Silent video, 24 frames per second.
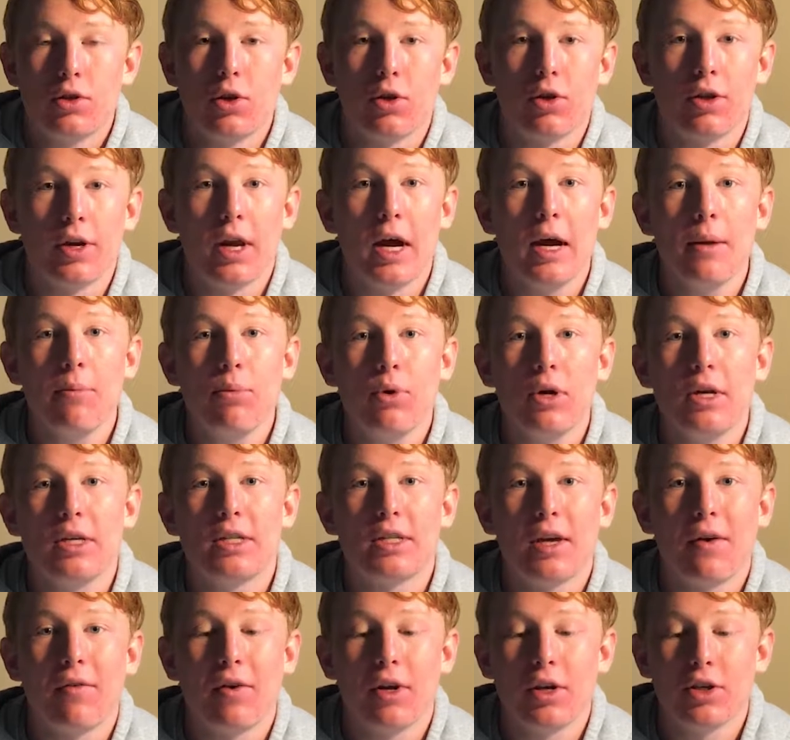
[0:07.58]
So the
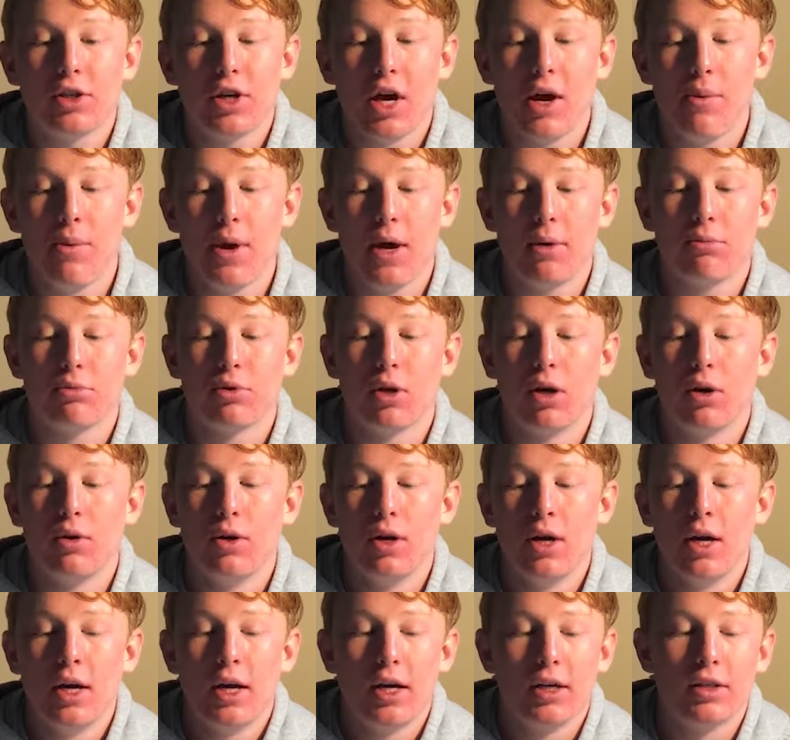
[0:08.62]
9.7-inch iPad Pro
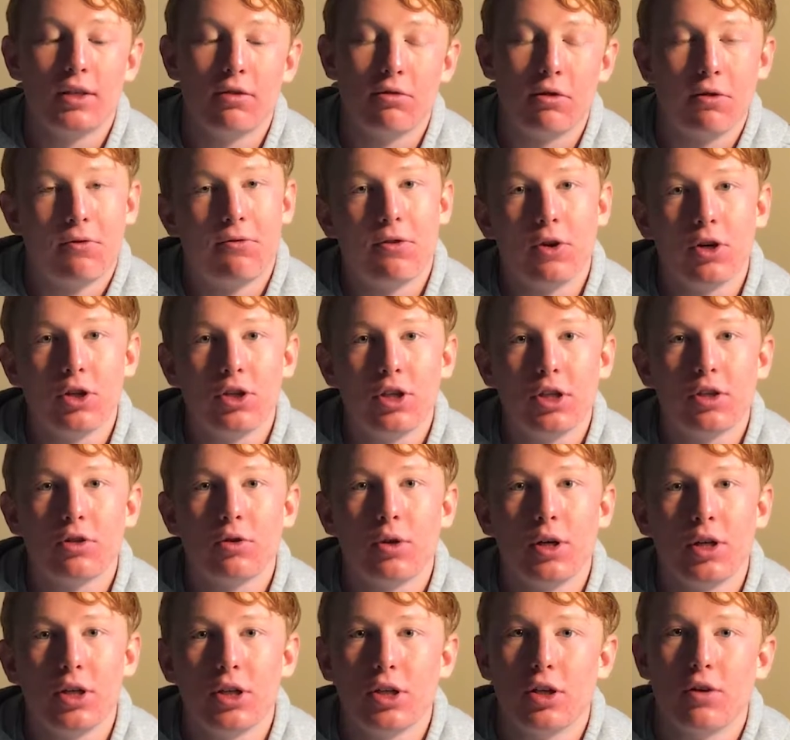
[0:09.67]
is of the first
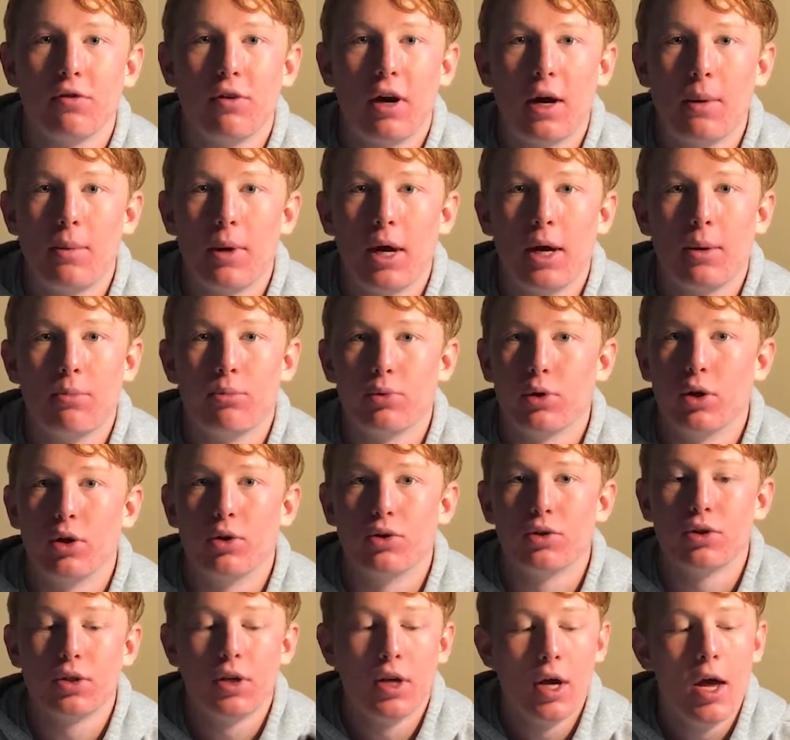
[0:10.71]
generation of iPad
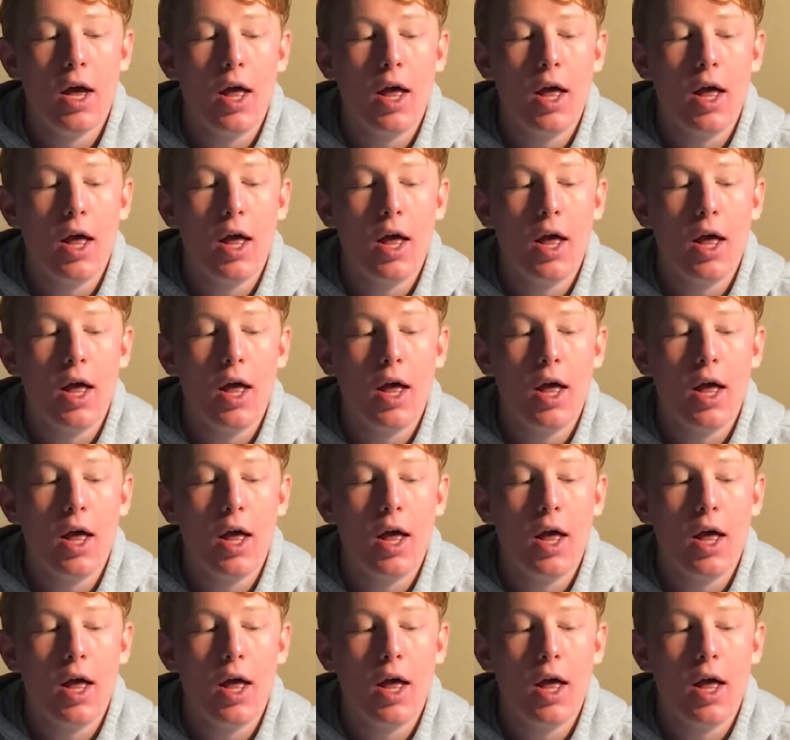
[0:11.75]
Pros.